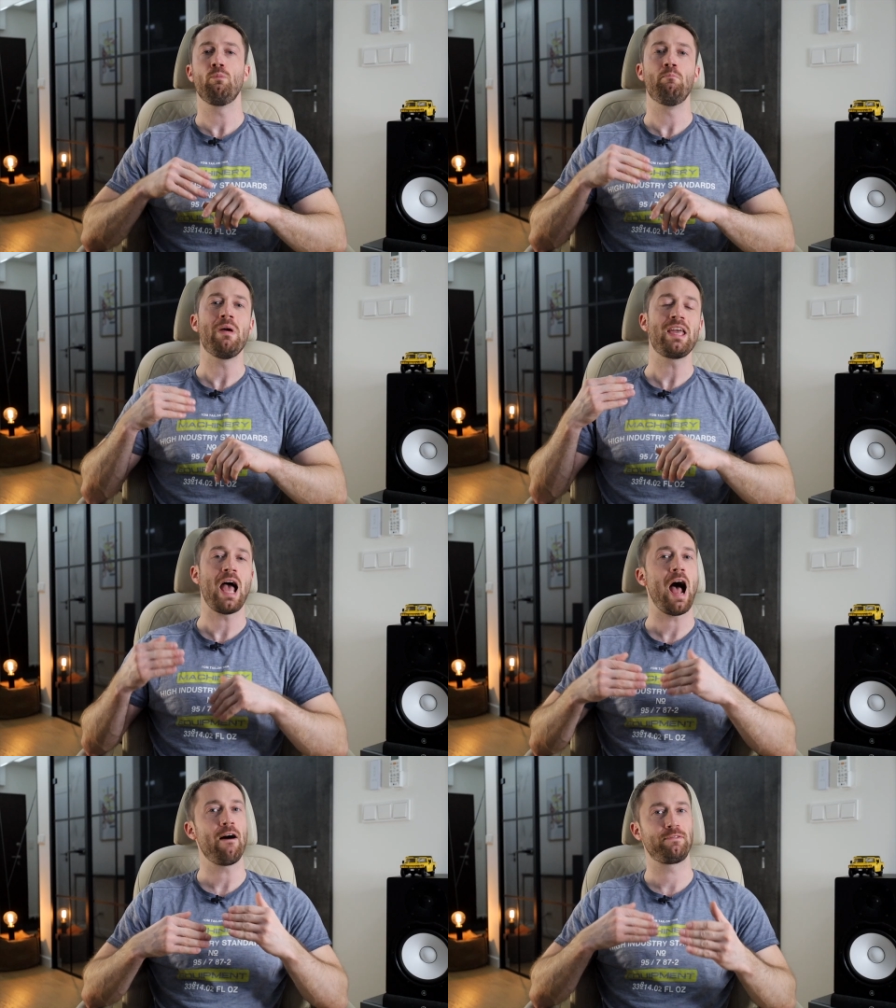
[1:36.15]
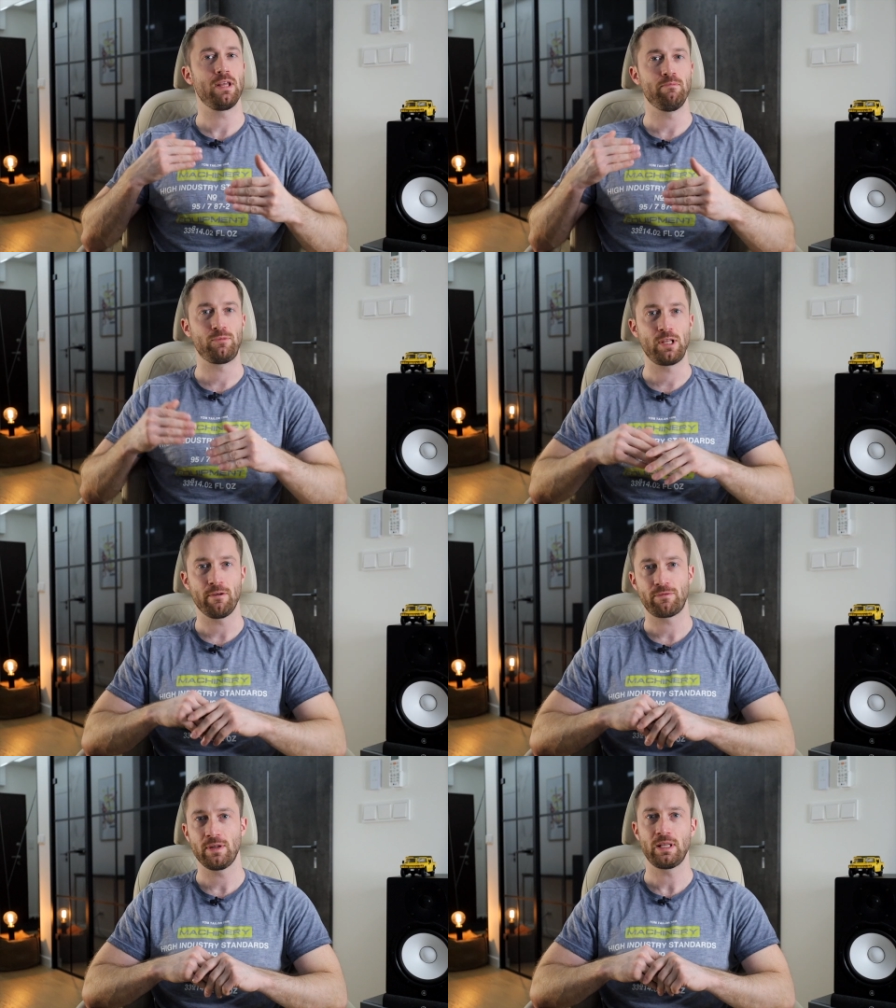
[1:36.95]
may have them
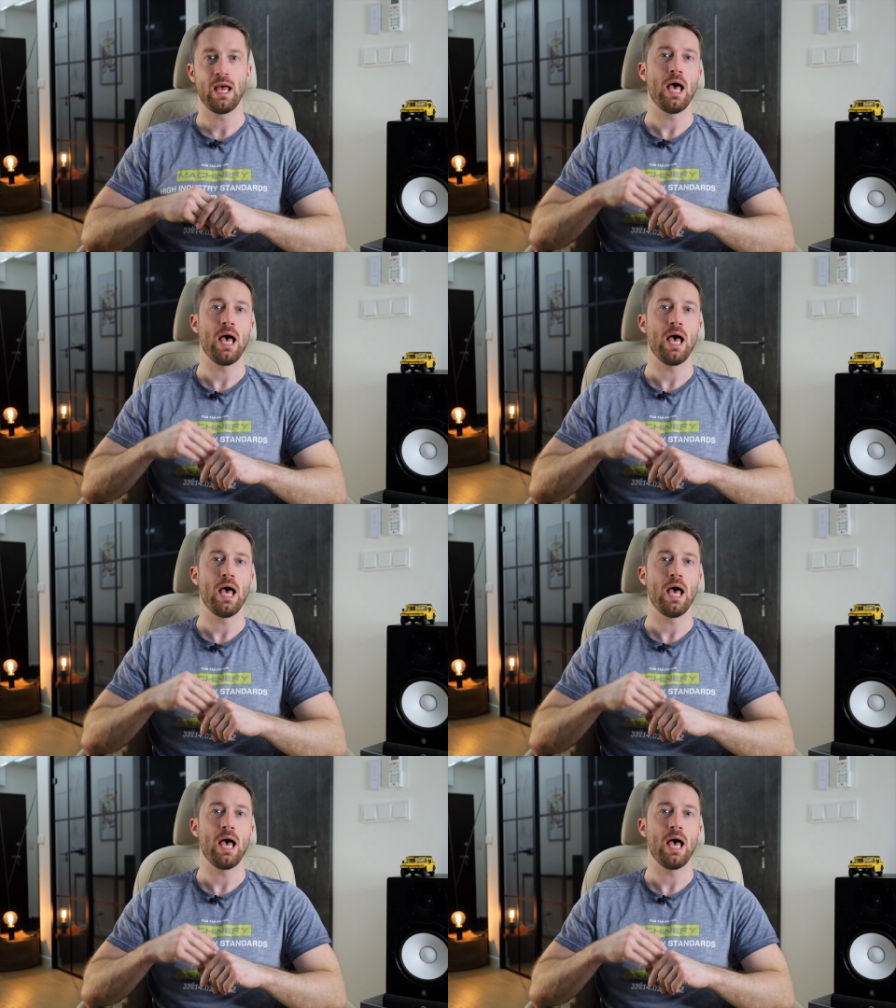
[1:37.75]
different